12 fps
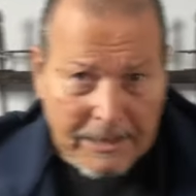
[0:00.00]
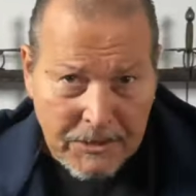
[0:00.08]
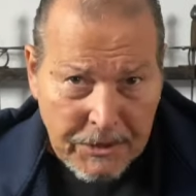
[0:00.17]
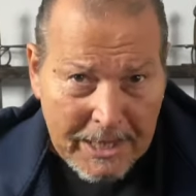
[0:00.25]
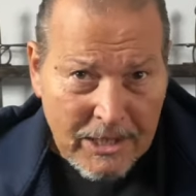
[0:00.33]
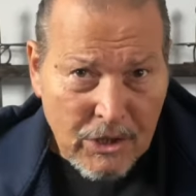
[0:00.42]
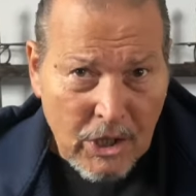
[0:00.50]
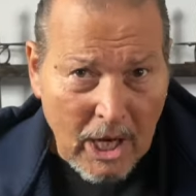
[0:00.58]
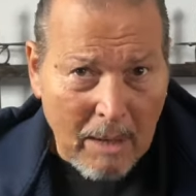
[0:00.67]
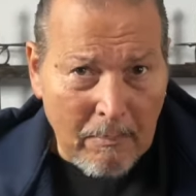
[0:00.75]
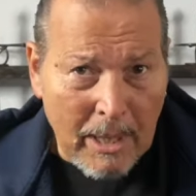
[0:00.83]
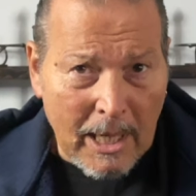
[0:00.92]
stage
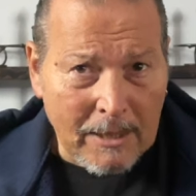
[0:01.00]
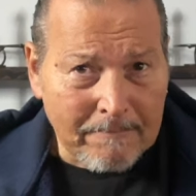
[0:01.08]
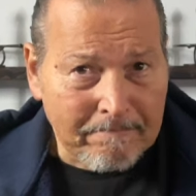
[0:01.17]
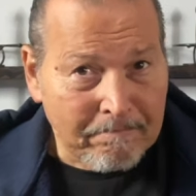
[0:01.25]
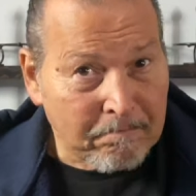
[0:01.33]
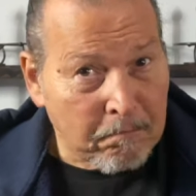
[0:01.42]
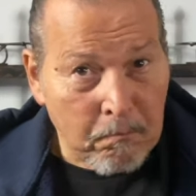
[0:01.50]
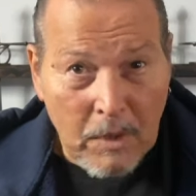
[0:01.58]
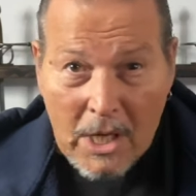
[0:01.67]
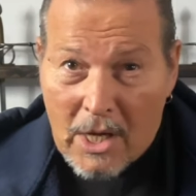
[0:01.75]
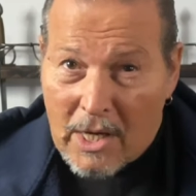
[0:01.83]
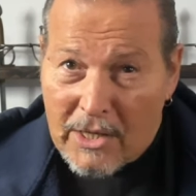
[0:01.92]
combat,
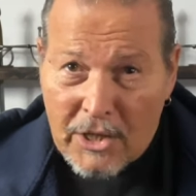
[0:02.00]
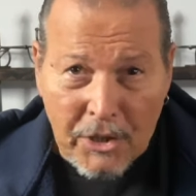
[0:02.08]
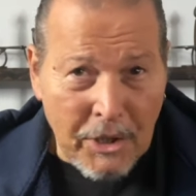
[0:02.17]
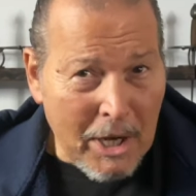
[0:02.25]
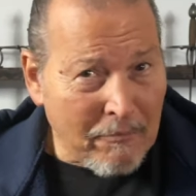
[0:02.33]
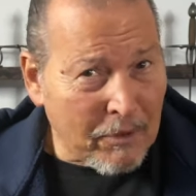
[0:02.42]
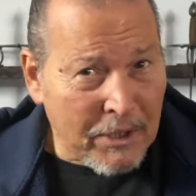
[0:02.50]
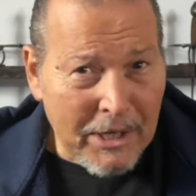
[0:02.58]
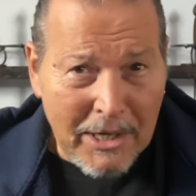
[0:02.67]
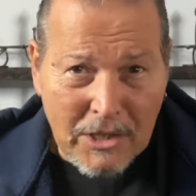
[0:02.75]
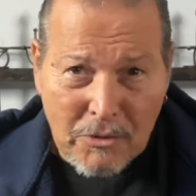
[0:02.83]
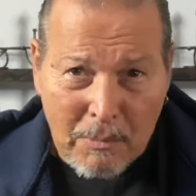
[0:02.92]
you never get
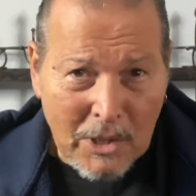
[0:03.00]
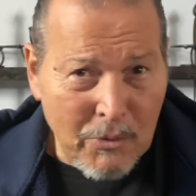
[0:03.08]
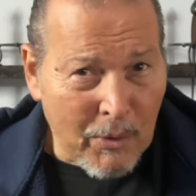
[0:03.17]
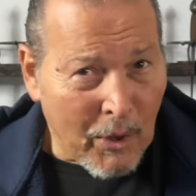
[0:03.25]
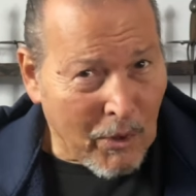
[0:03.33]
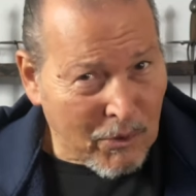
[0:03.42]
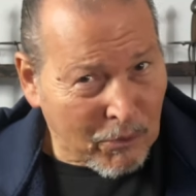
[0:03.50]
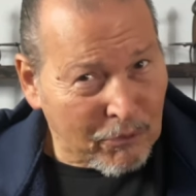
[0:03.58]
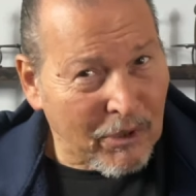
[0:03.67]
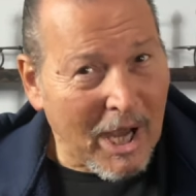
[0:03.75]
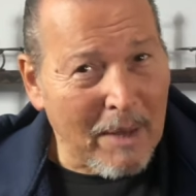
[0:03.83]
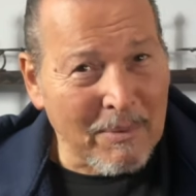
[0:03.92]
as much rehearsal
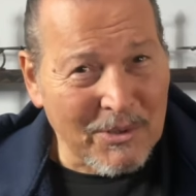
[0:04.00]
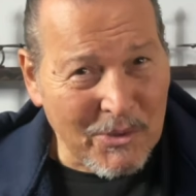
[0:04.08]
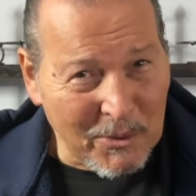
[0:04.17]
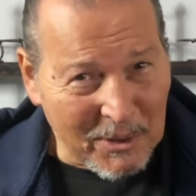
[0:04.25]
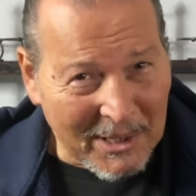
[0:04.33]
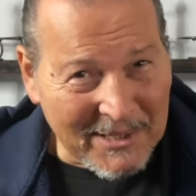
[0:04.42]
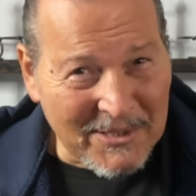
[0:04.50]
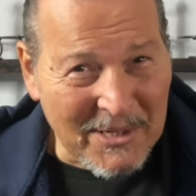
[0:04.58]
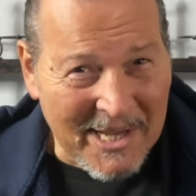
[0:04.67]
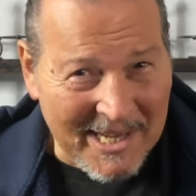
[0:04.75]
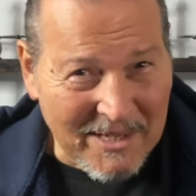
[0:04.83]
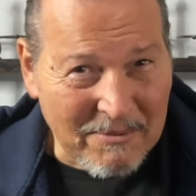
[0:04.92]
time as you'd like to
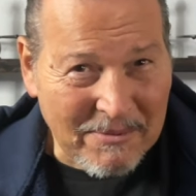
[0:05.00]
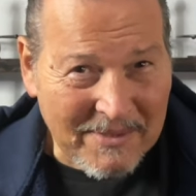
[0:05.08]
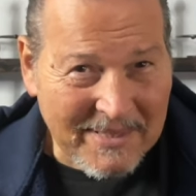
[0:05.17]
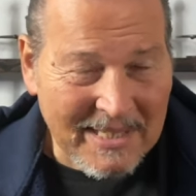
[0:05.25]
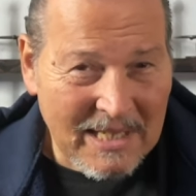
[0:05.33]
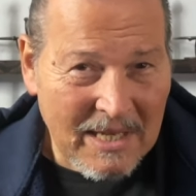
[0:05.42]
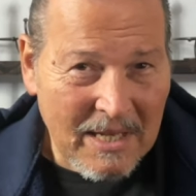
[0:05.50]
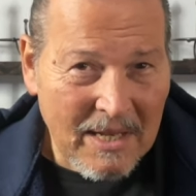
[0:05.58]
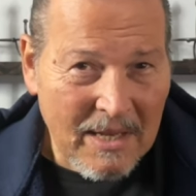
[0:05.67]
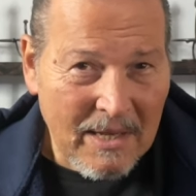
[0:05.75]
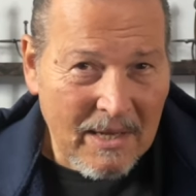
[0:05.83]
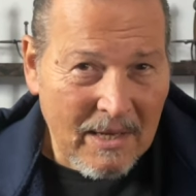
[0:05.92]
have.
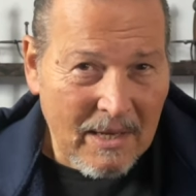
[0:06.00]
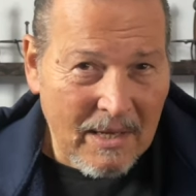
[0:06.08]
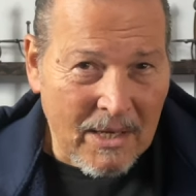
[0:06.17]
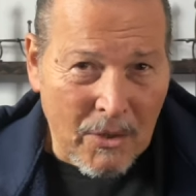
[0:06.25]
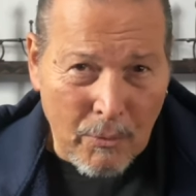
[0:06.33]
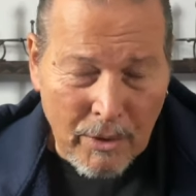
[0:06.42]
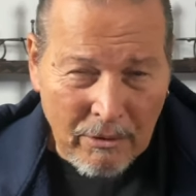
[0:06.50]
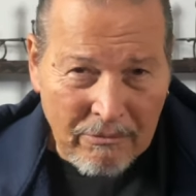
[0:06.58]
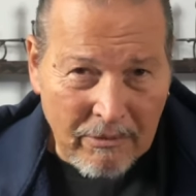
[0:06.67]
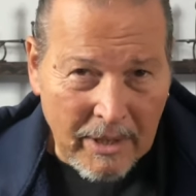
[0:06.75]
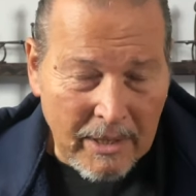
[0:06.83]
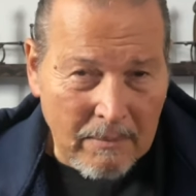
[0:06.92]
In a real
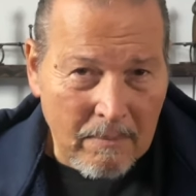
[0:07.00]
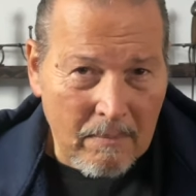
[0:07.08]
fight,